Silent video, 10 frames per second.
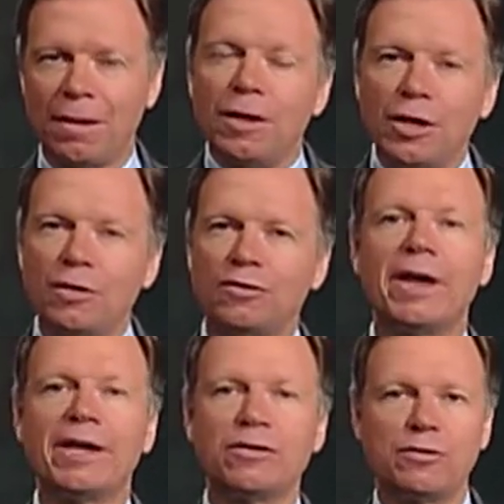You know,
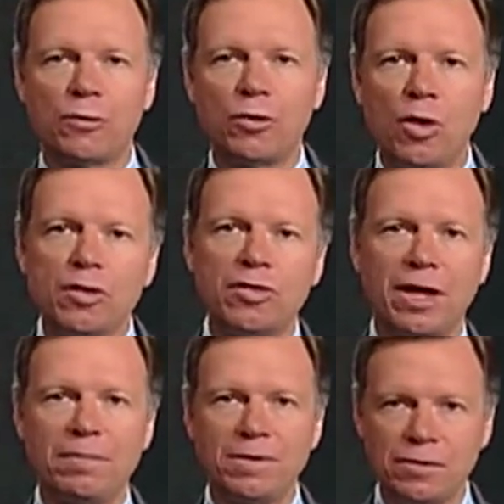scientists for a long
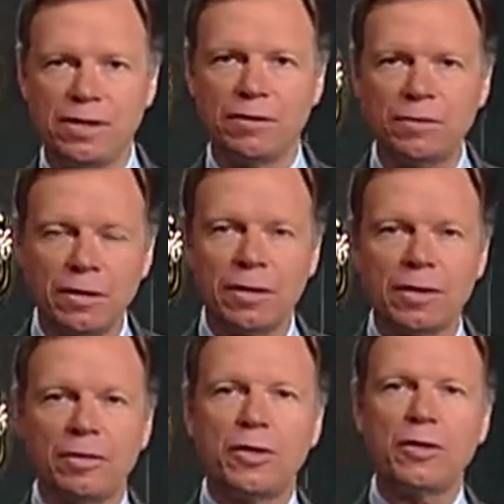time believed
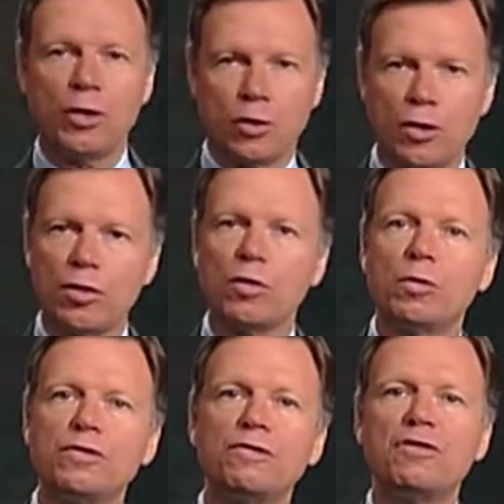that the Earth
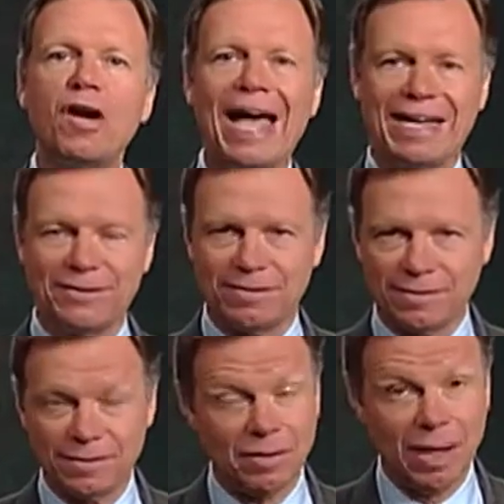was flat.
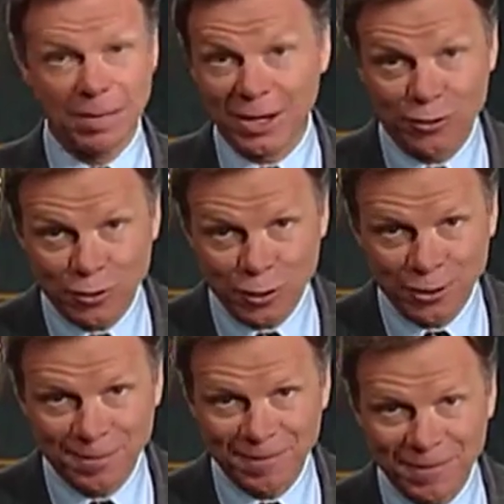Did that make it
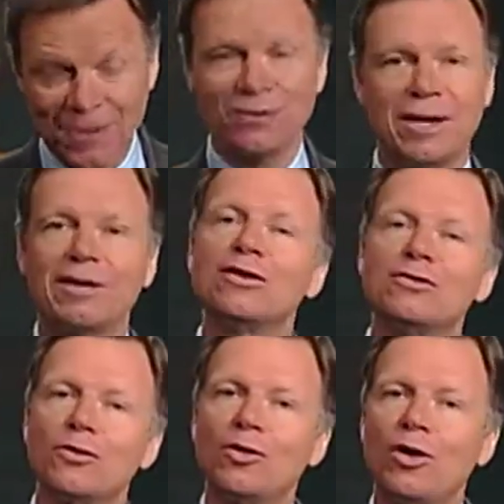true? Scientists
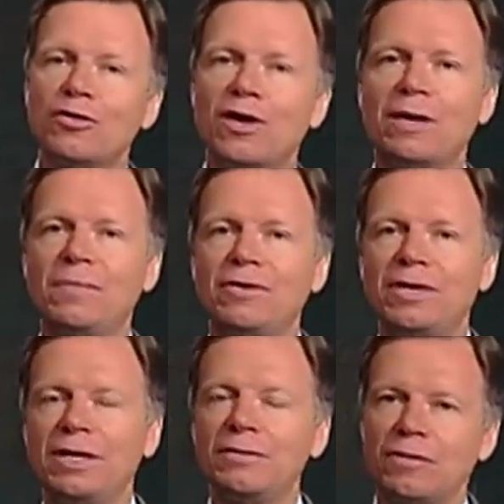for a long time
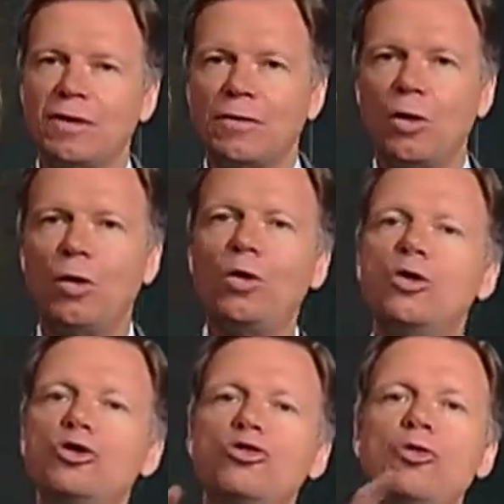believed that the
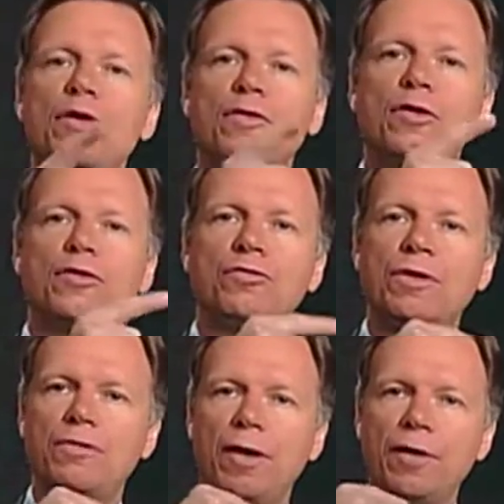whole universe
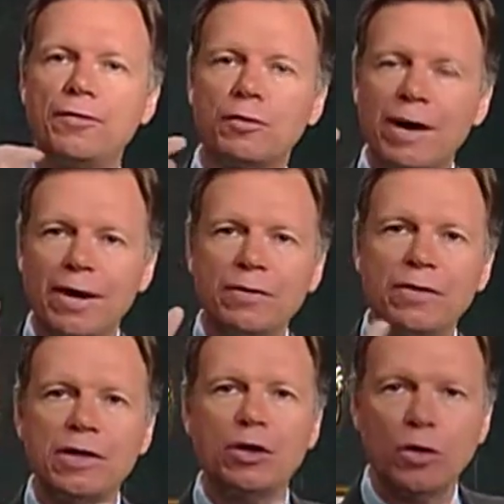revolved around
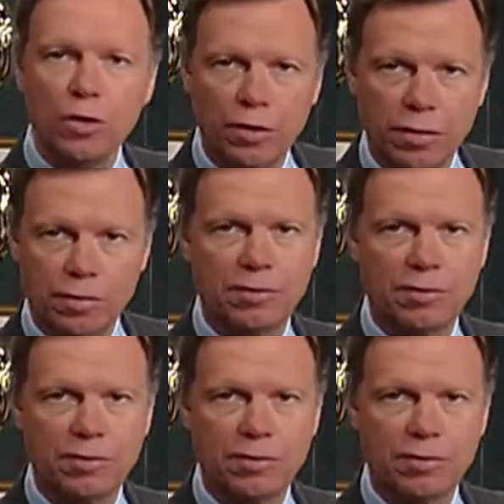the Earth.